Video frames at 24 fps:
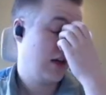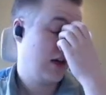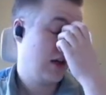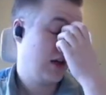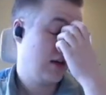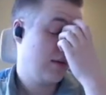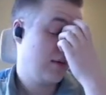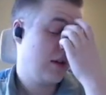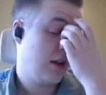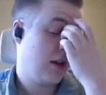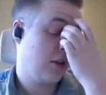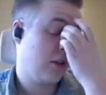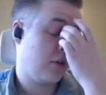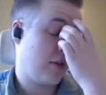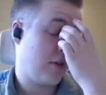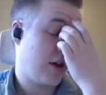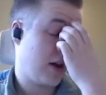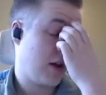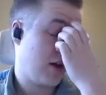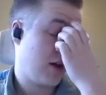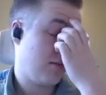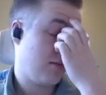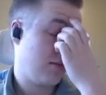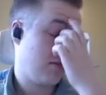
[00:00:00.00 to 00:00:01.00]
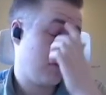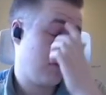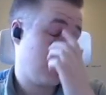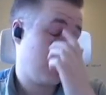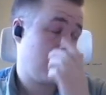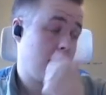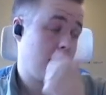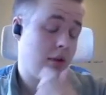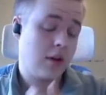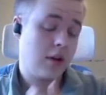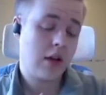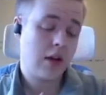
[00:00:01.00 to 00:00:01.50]
I mean, that's great.
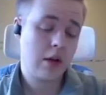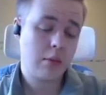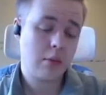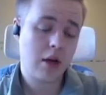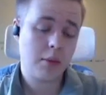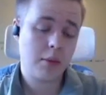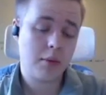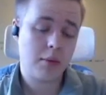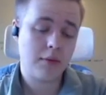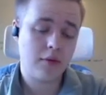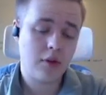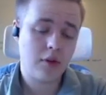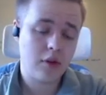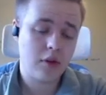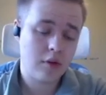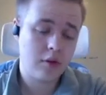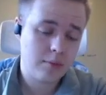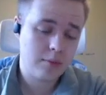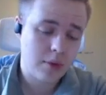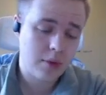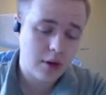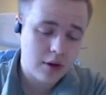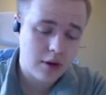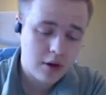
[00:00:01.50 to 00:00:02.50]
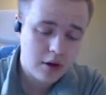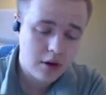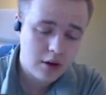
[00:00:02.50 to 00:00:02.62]
I'm happy for you, but